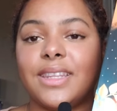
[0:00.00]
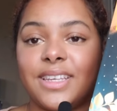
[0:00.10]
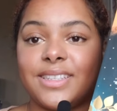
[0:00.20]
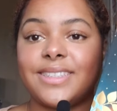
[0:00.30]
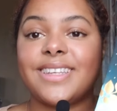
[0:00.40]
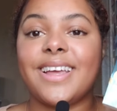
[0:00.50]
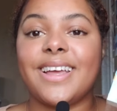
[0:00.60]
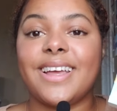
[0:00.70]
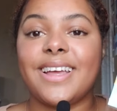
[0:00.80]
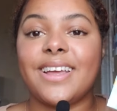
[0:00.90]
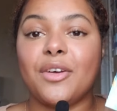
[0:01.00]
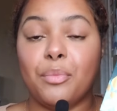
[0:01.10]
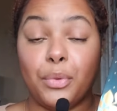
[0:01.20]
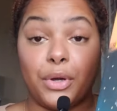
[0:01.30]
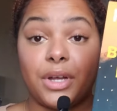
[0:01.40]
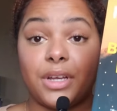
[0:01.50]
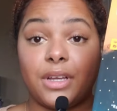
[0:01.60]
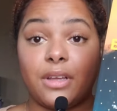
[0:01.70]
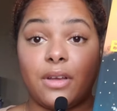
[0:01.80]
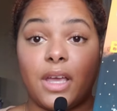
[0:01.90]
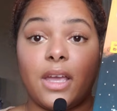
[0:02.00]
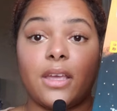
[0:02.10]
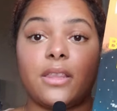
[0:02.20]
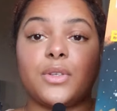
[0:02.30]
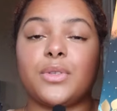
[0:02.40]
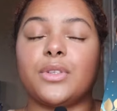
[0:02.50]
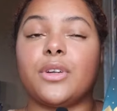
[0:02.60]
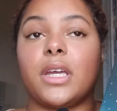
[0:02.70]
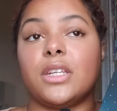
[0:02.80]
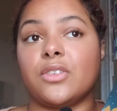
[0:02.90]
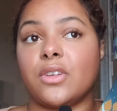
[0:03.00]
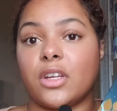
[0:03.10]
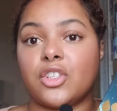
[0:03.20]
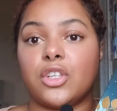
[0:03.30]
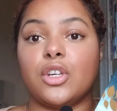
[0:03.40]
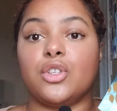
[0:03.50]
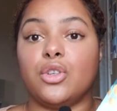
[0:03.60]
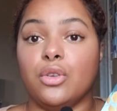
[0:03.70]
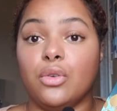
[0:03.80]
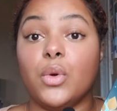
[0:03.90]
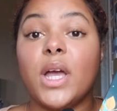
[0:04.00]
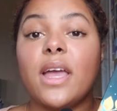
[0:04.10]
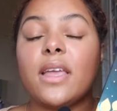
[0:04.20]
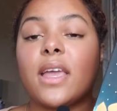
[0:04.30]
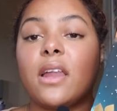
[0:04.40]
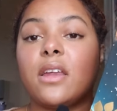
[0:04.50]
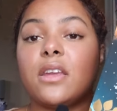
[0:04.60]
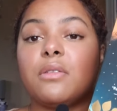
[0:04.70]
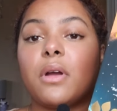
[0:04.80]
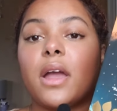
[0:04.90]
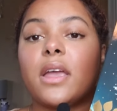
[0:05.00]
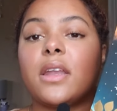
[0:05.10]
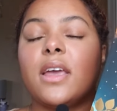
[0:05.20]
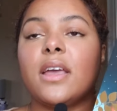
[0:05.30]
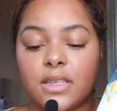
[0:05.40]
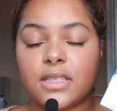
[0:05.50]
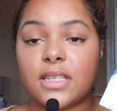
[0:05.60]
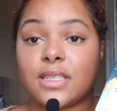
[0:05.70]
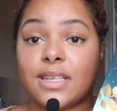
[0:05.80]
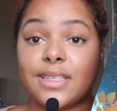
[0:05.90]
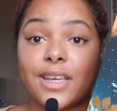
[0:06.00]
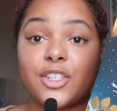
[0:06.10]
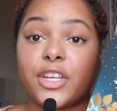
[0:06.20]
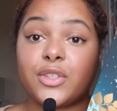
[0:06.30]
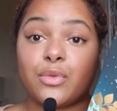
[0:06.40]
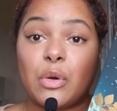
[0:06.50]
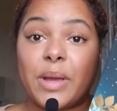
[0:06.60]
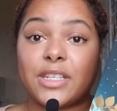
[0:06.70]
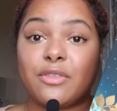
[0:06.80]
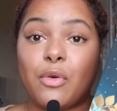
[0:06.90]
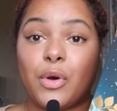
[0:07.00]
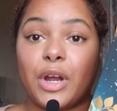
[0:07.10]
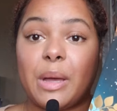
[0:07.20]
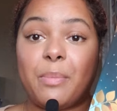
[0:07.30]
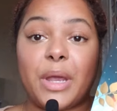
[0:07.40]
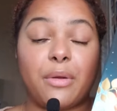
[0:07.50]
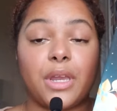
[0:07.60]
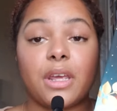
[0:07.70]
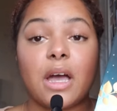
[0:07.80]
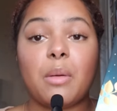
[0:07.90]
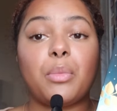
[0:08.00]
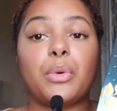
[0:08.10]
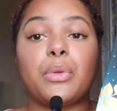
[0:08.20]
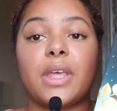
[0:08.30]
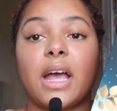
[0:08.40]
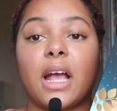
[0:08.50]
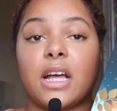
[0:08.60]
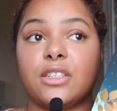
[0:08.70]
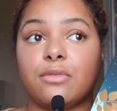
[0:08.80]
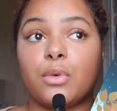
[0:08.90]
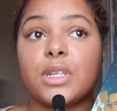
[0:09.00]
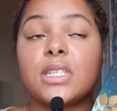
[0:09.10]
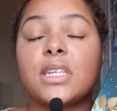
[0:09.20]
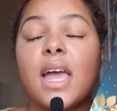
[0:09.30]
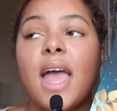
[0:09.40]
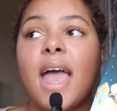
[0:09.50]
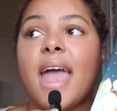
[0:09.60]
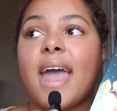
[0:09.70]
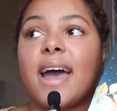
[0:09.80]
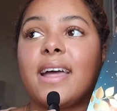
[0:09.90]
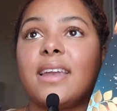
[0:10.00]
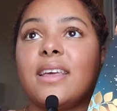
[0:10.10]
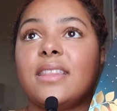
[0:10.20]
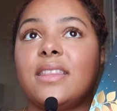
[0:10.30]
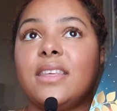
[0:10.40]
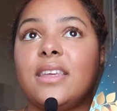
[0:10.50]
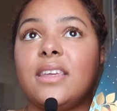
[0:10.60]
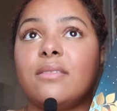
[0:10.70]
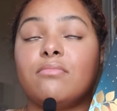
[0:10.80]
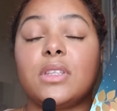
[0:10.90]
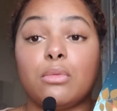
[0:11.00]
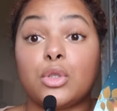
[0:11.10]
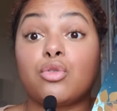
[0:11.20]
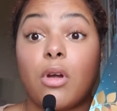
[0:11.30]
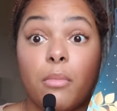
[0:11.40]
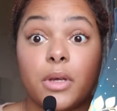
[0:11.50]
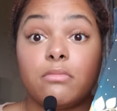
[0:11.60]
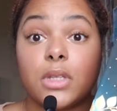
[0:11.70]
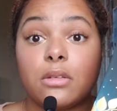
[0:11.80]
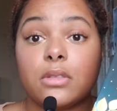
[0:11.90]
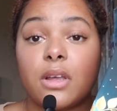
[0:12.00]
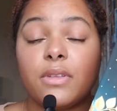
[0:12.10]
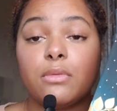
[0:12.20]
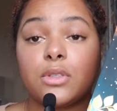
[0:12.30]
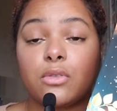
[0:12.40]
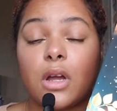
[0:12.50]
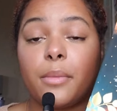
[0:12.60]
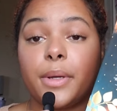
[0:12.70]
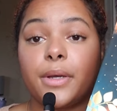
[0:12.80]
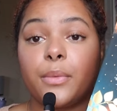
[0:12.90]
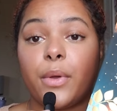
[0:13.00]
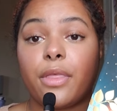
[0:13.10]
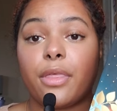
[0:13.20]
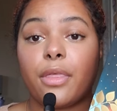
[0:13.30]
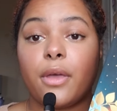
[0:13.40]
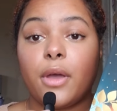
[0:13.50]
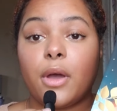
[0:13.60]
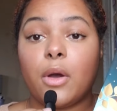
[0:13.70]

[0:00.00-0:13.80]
this book. Okay, this was a great introduction to Kennedy Ryan. This is a second chance romance for a married couple that got divorced. And there was trauma. There definitely was trauma with